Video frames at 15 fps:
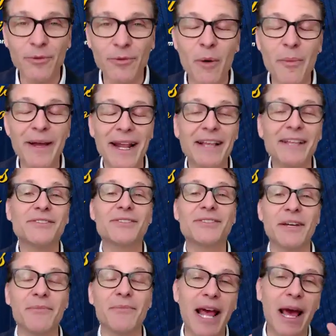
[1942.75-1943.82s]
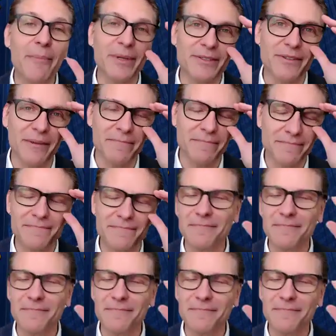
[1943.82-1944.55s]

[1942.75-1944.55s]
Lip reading: a moment and understand what happened to him.